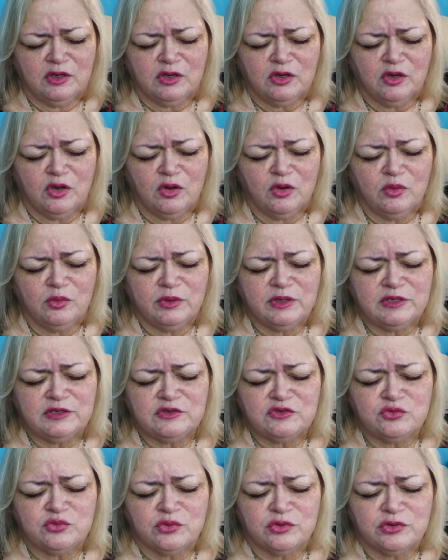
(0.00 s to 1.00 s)

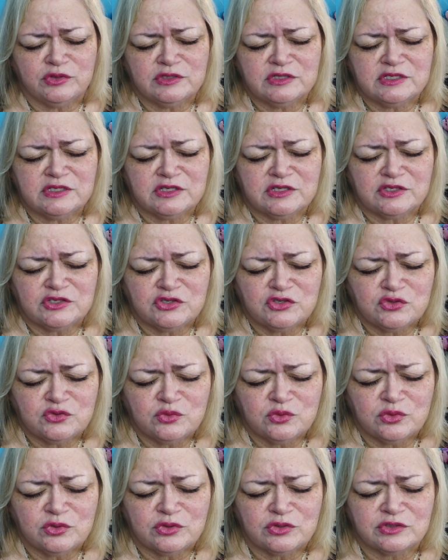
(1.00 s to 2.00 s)
going towards the
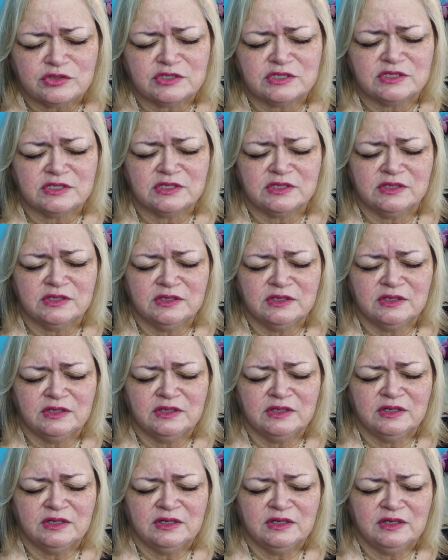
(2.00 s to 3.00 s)
source
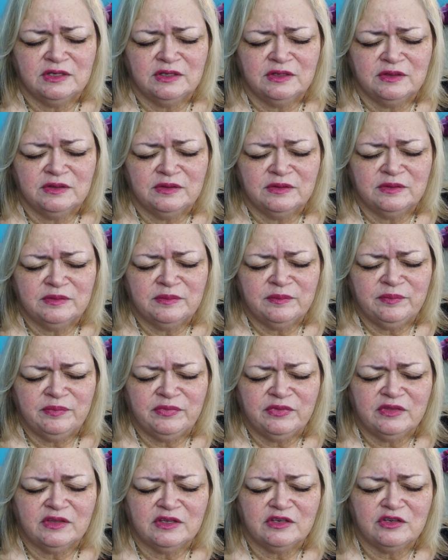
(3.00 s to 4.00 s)

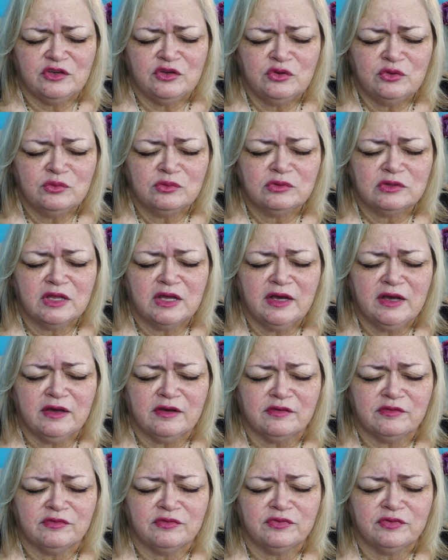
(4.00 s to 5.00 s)
that you
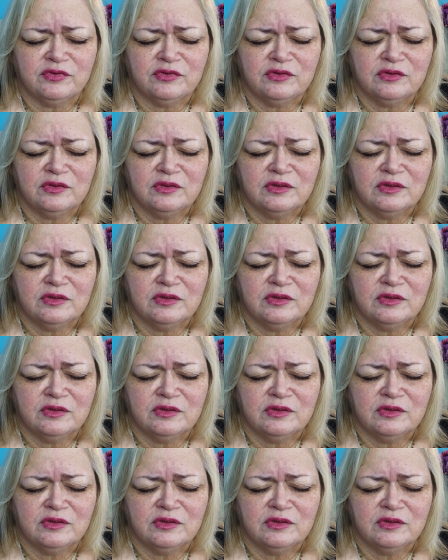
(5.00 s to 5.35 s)
love,